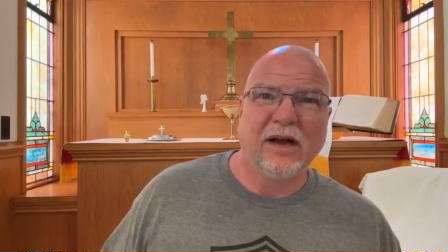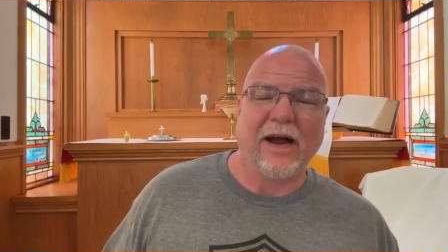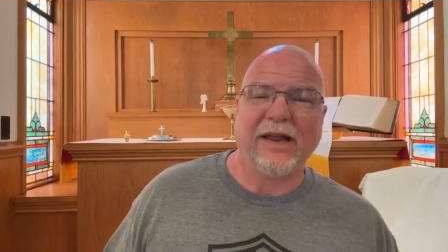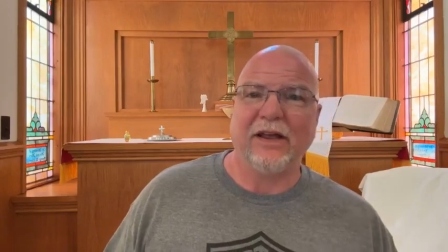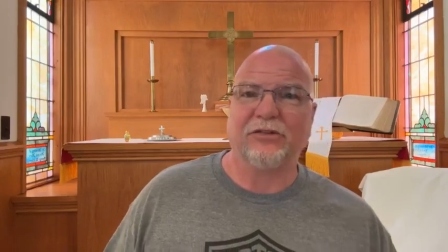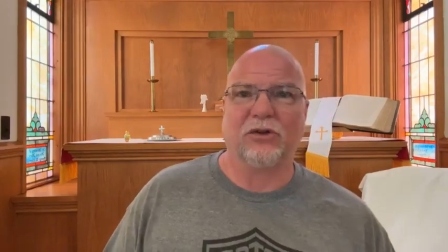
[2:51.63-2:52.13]

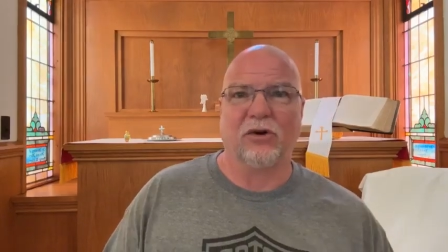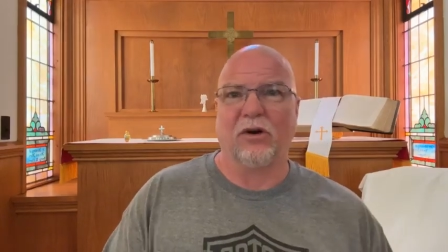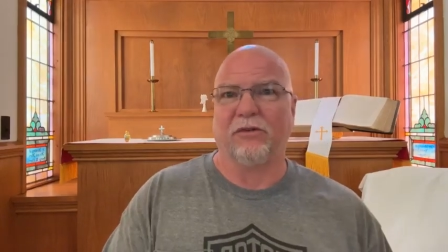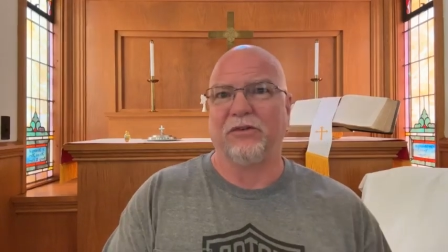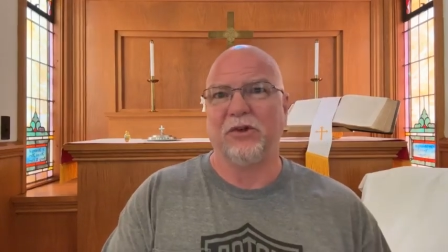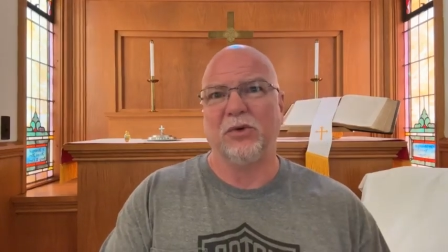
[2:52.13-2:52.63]
I guess
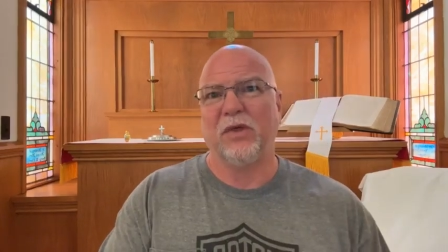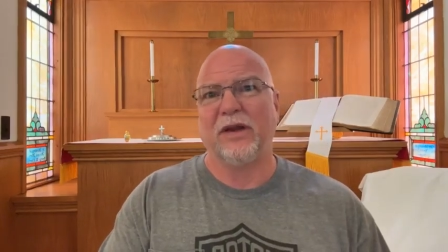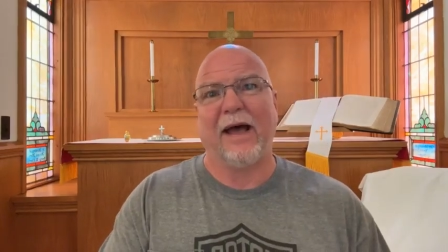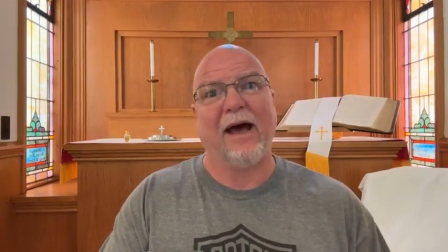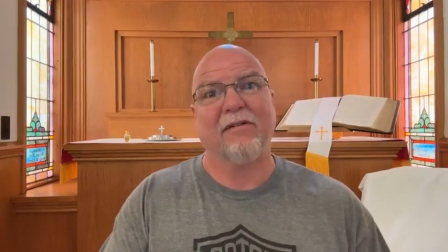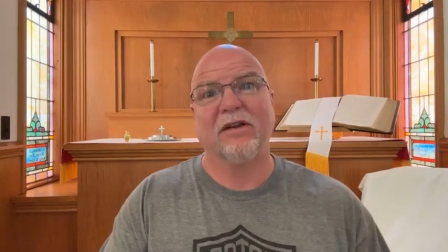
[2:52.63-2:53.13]
there are a few
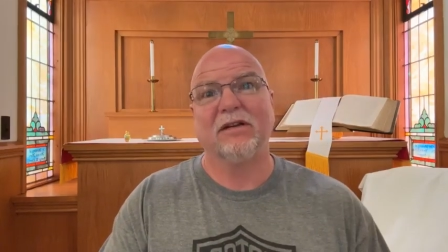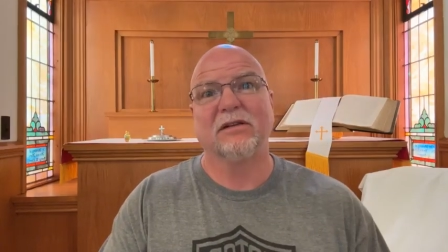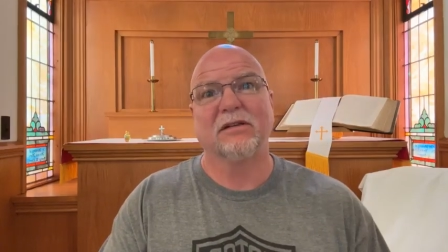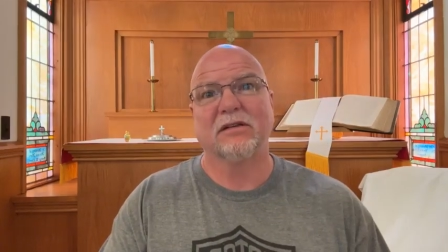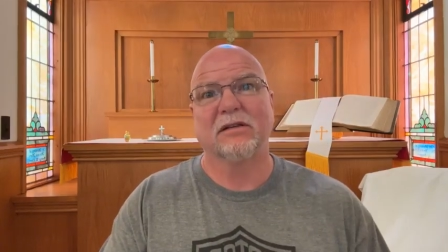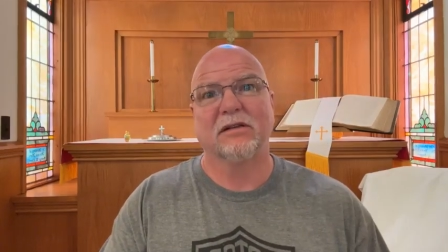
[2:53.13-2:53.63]
that haven't,
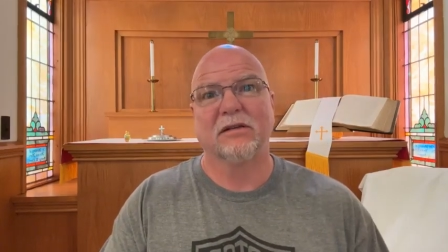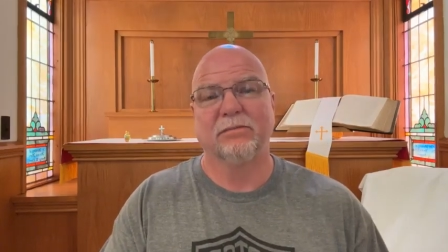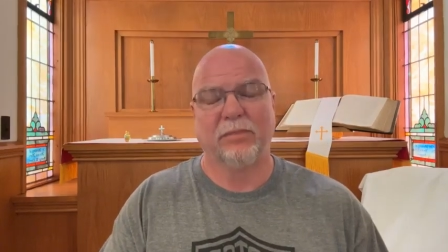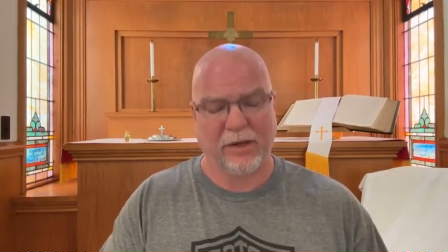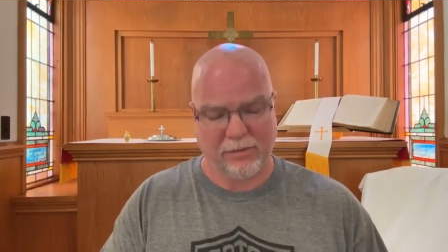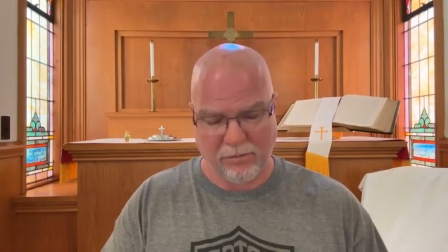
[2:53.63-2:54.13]

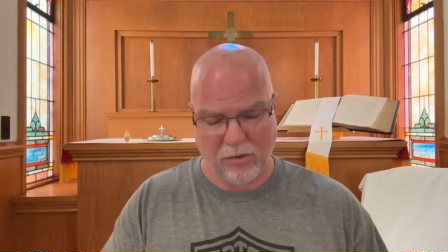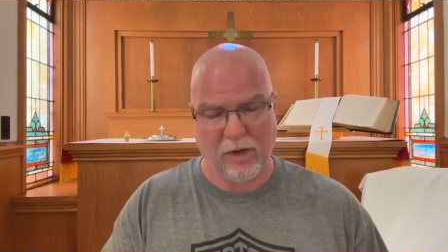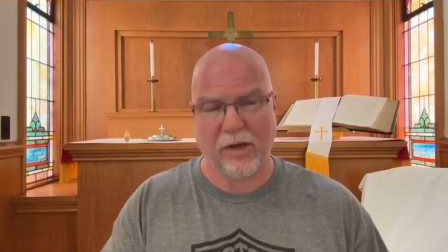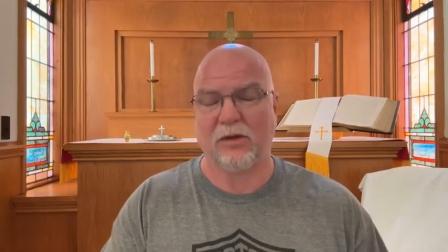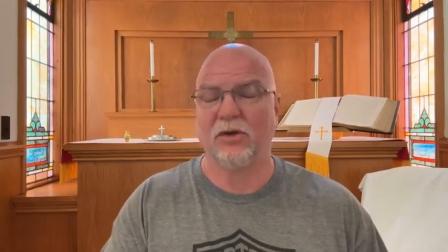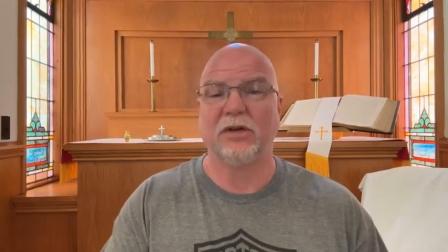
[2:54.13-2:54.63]
but
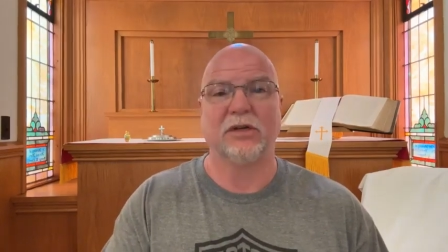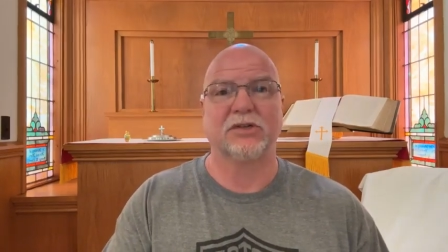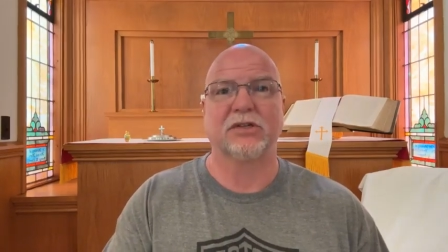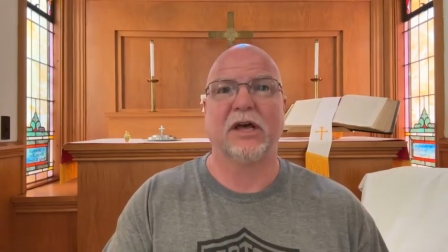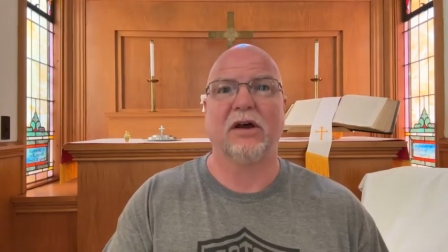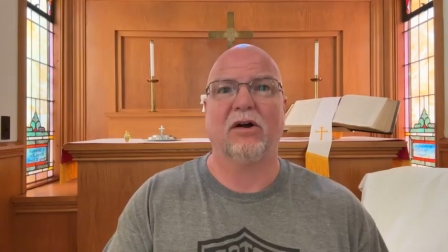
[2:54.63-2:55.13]
my
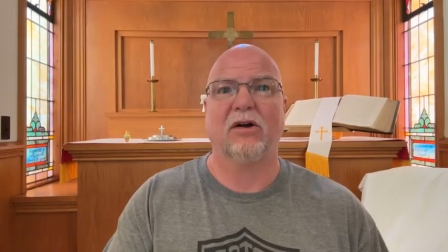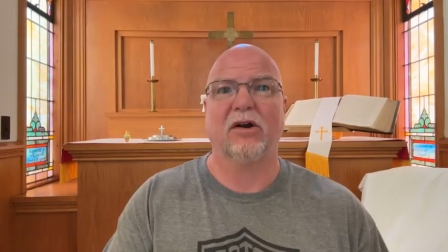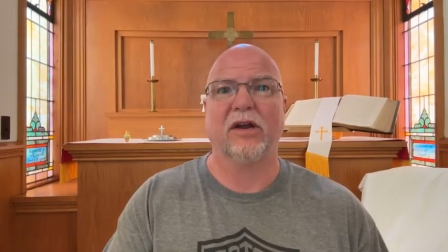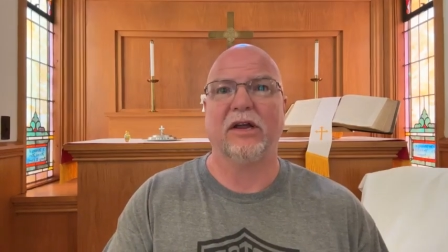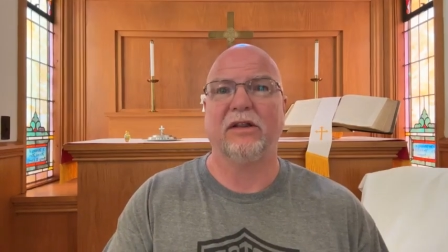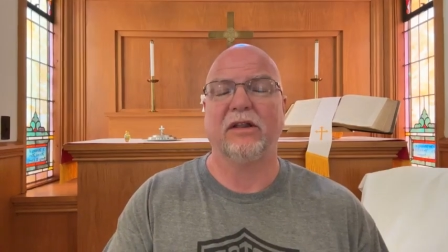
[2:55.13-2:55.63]
goodness, they
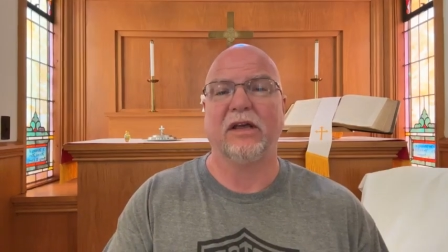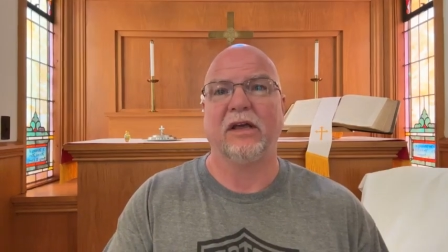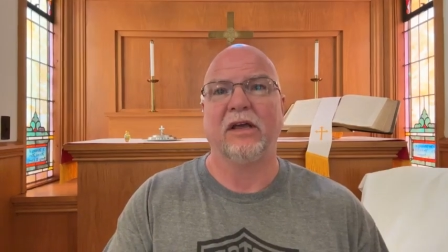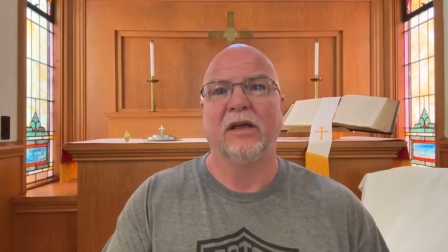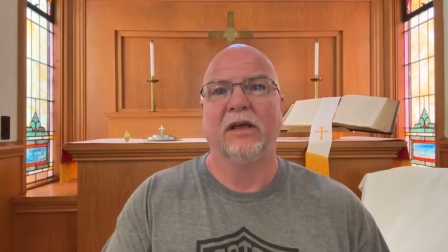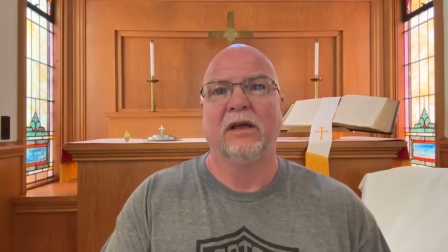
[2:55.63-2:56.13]
are in
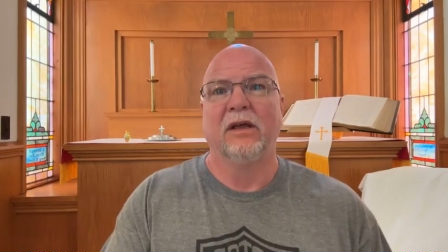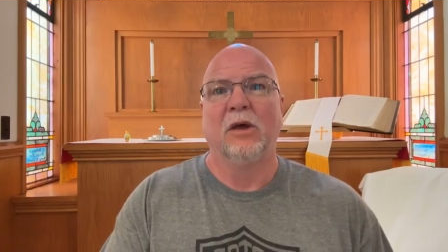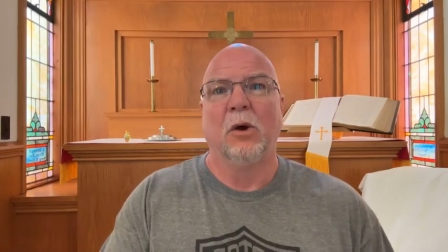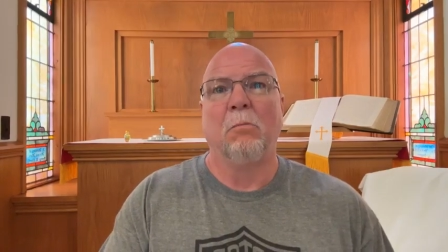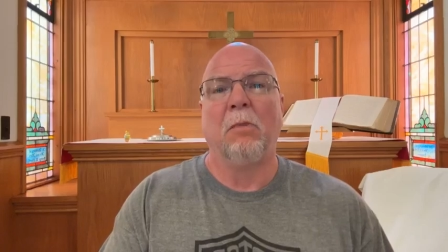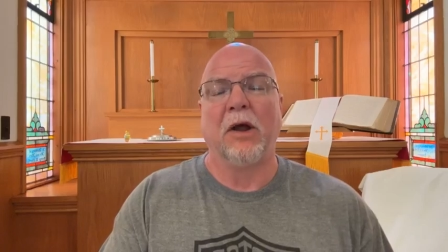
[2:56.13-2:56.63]
the
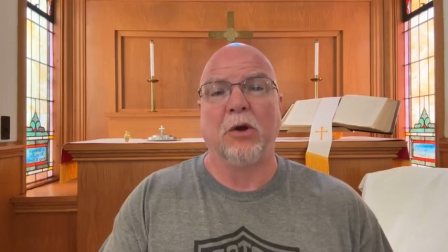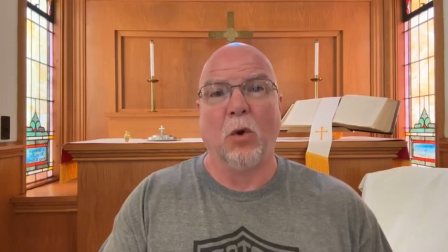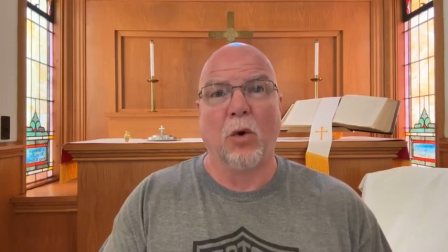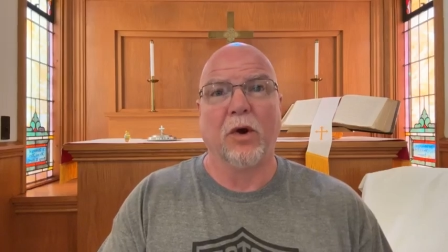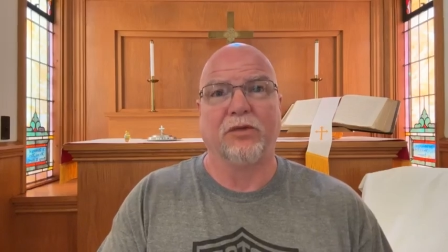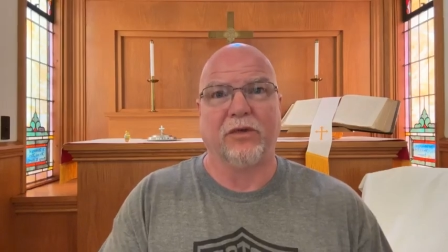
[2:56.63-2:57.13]

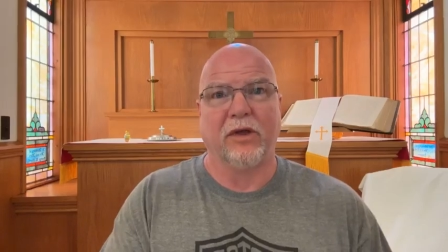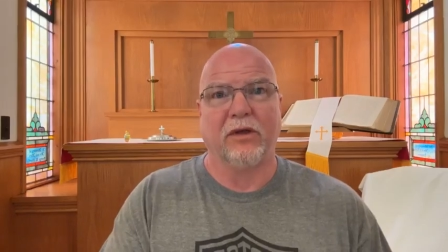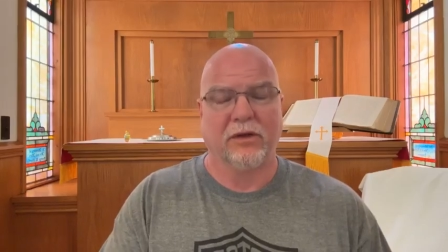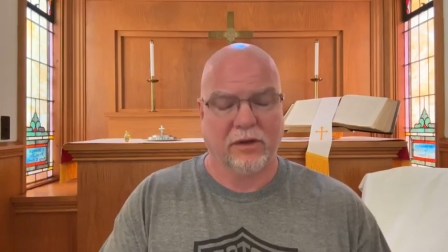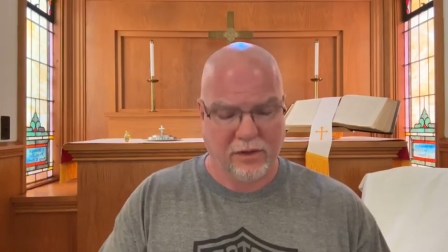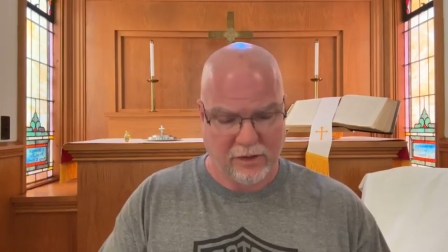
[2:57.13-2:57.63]
minority.